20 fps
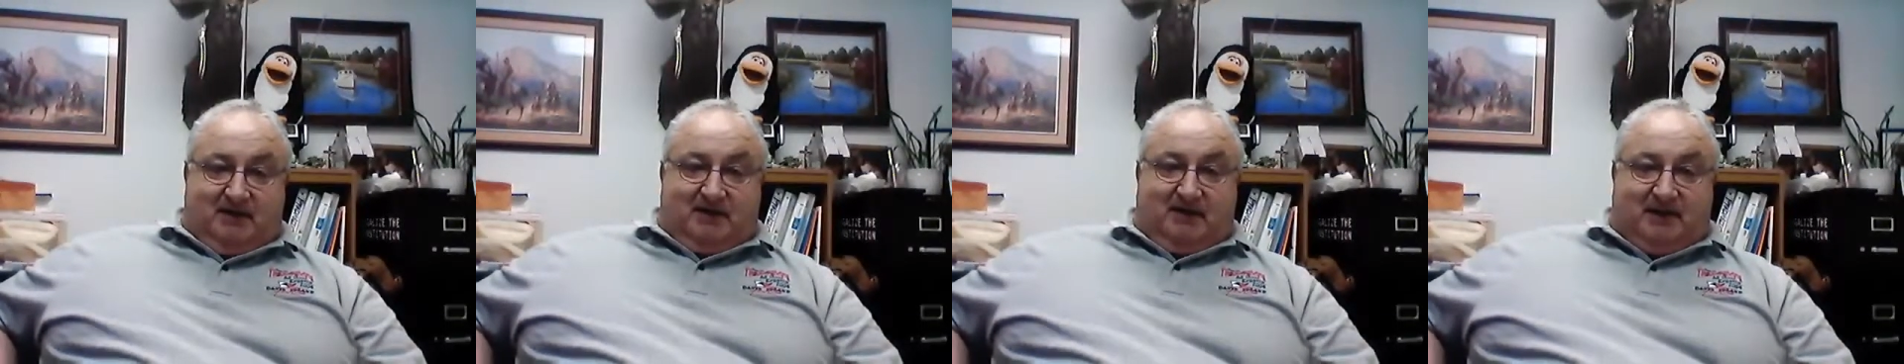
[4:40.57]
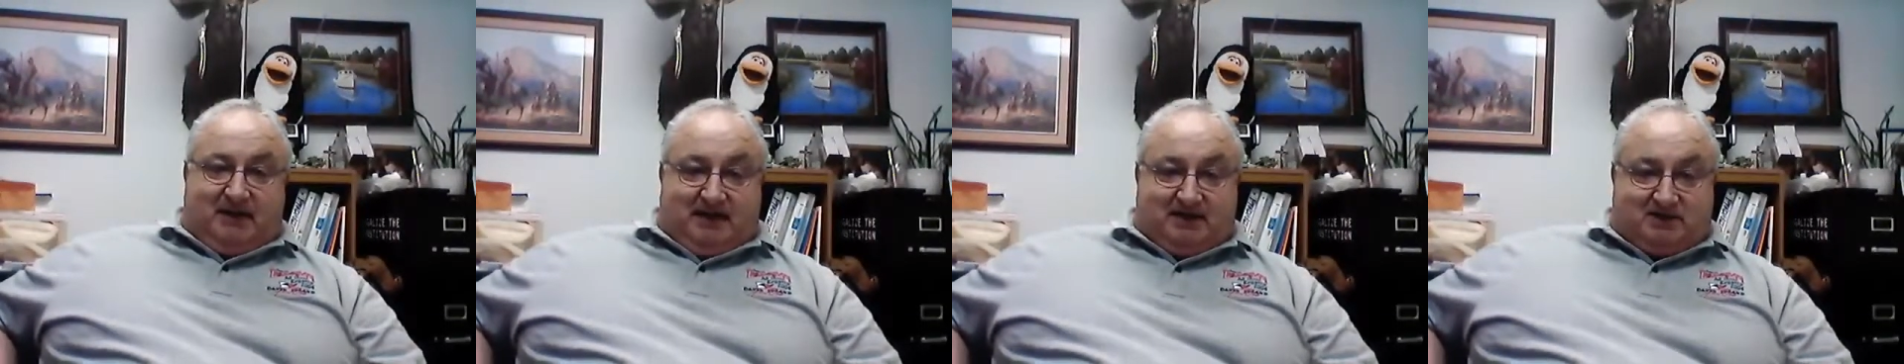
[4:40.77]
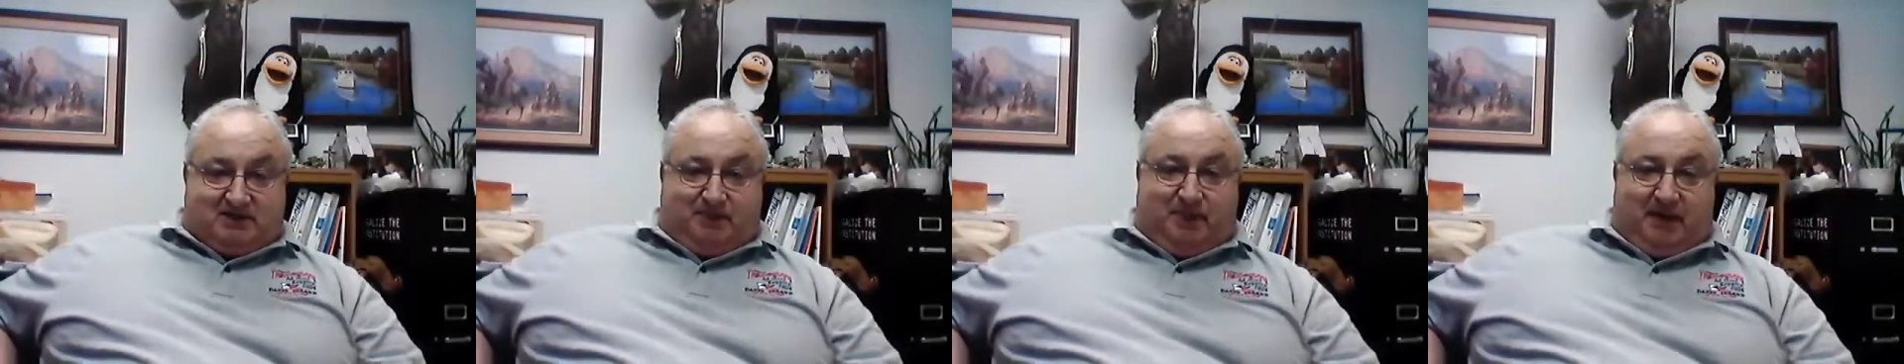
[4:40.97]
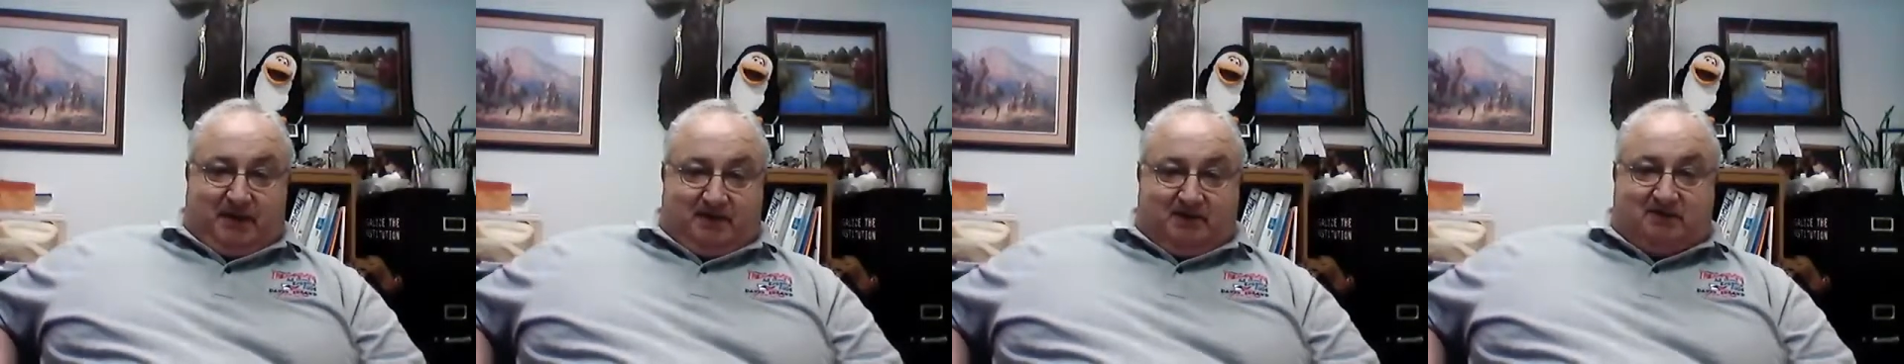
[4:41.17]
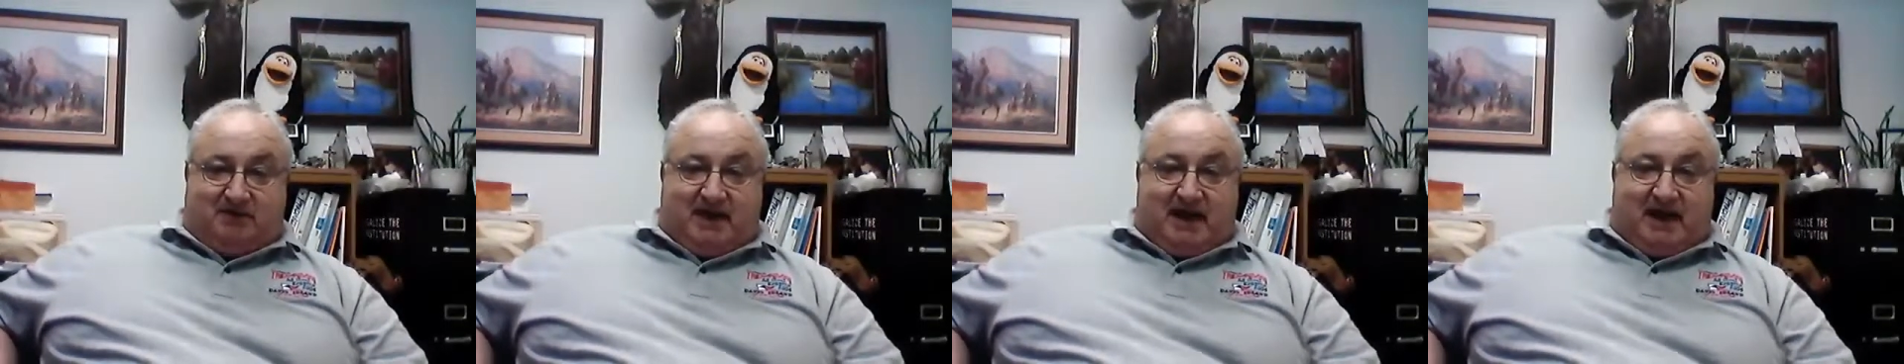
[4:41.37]
that has to pay
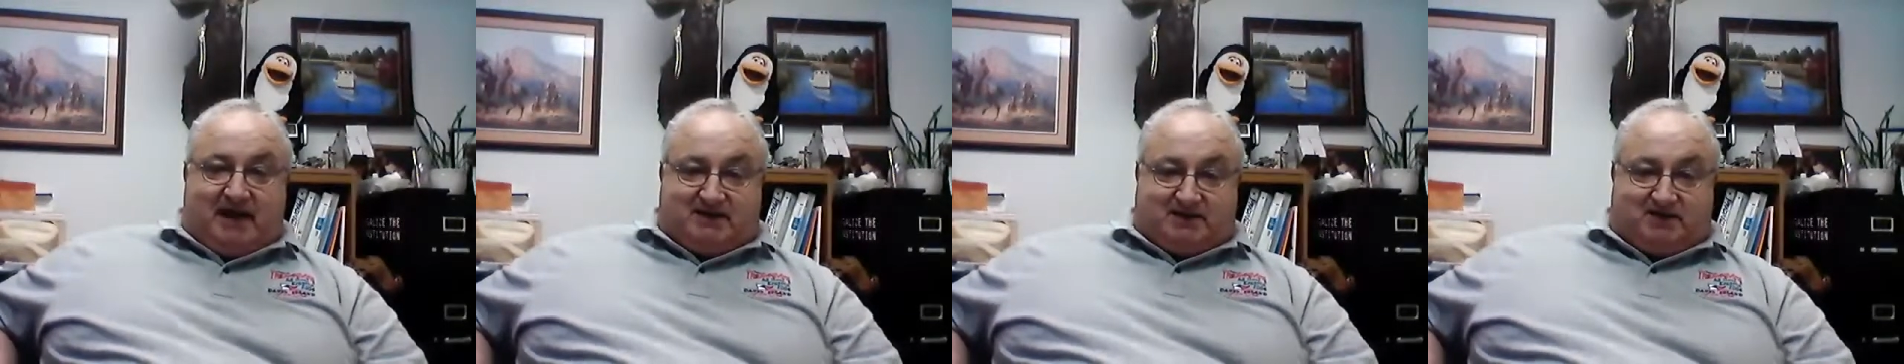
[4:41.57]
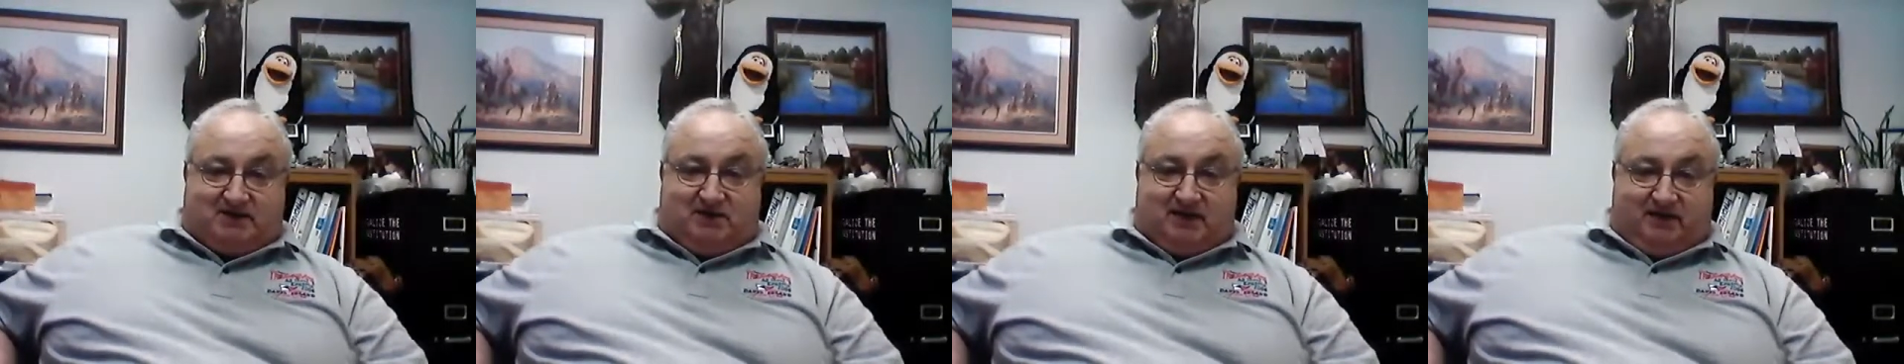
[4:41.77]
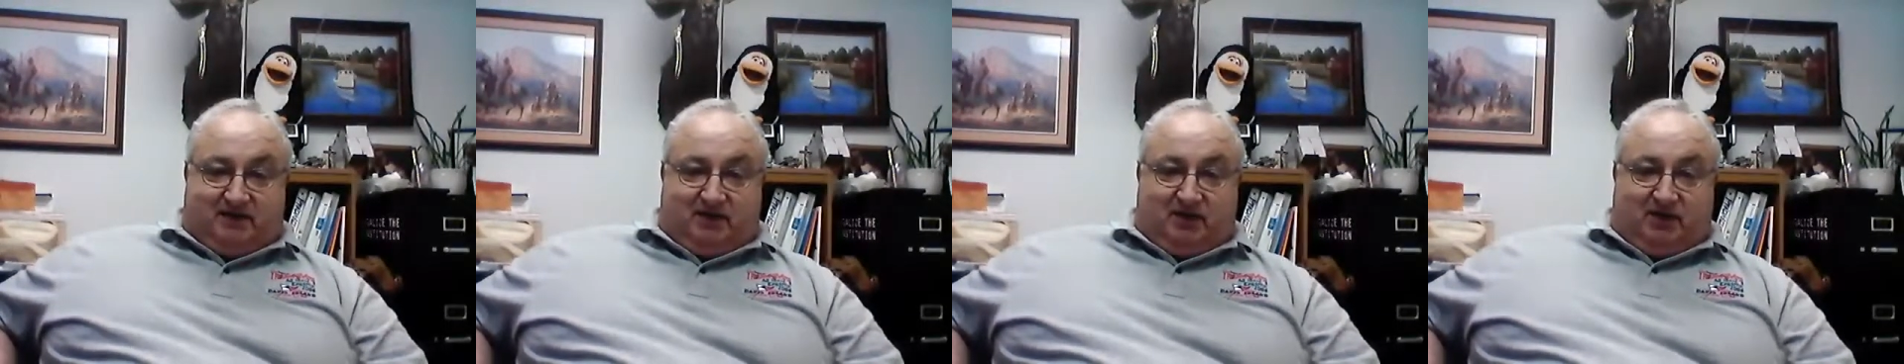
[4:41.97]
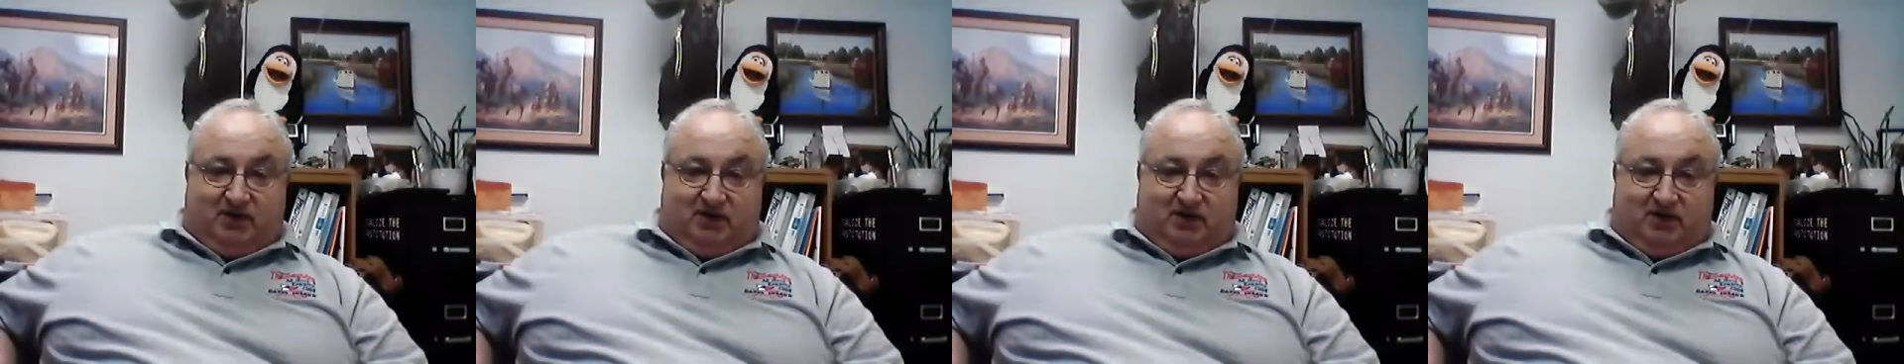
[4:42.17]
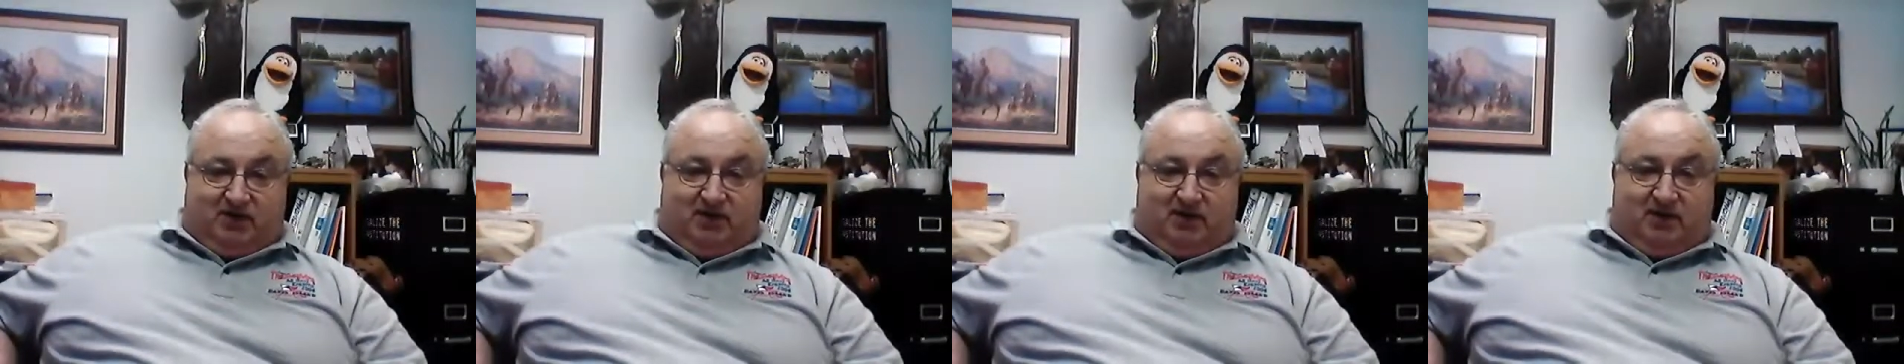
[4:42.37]
their taxes every
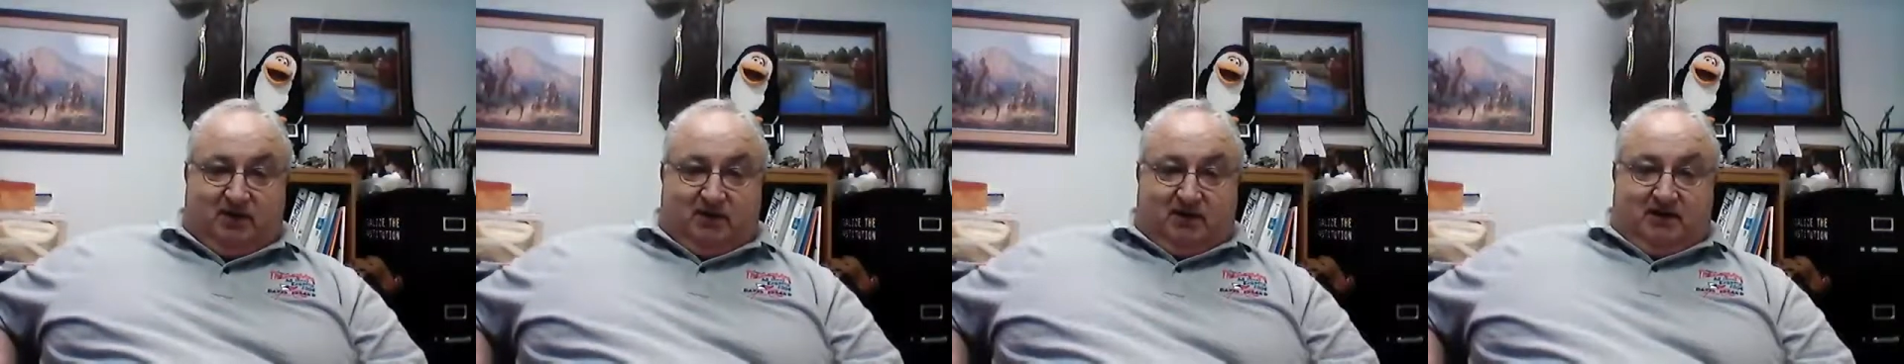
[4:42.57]
year.